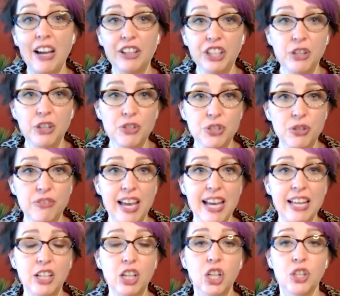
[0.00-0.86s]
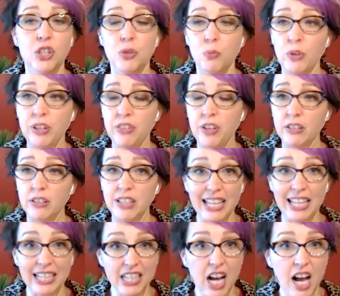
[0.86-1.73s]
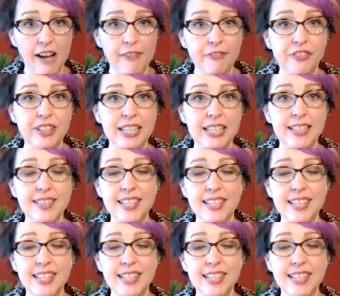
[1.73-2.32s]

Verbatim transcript: do you do that with a lot of confidence?